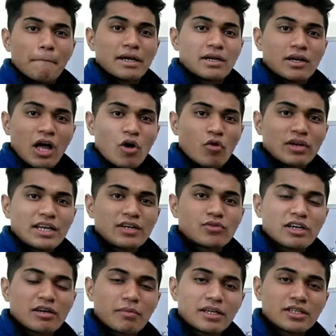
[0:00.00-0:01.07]
But now when I
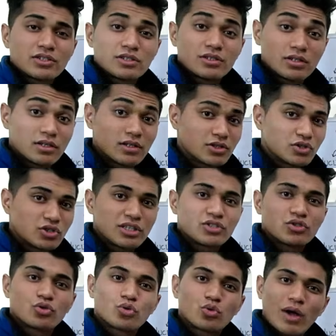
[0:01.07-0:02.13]
train my
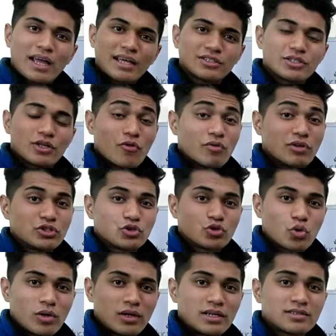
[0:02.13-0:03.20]
chest twice with
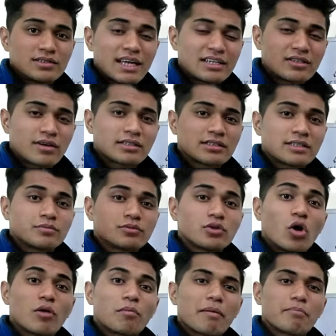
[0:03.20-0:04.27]
shoulders and triceps
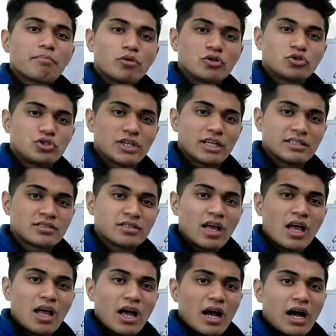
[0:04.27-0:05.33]
on my push days,
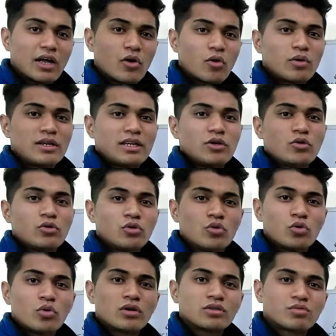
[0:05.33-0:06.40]
I only do
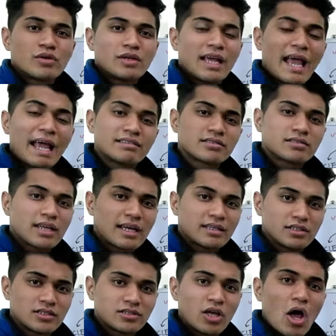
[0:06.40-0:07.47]
2 or 3
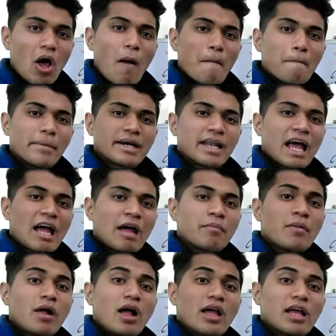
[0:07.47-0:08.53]
exercises, but I
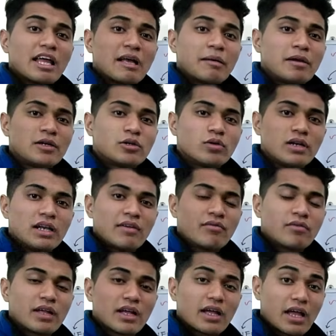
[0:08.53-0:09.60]
am able to
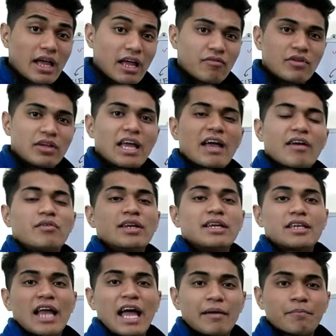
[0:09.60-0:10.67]
lift heavy
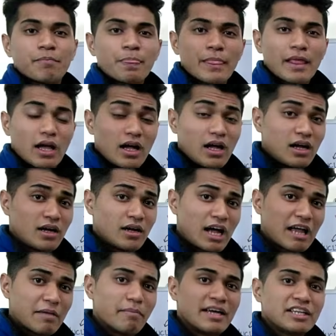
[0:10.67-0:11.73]
every time.
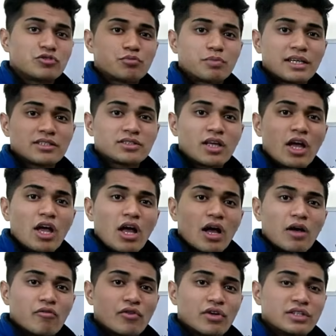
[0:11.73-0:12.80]
I bench press
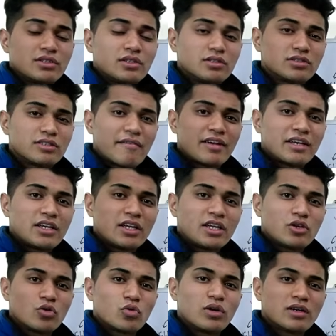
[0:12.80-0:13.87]
with
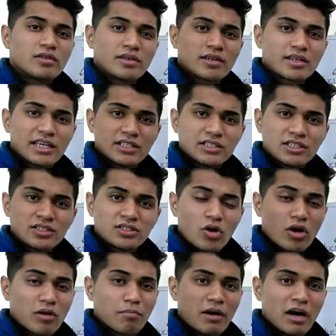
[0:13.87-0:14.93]
70 to 100 kgs
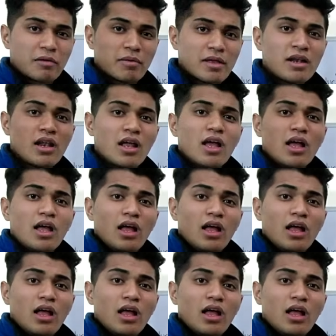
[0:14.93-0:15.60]
on barbell.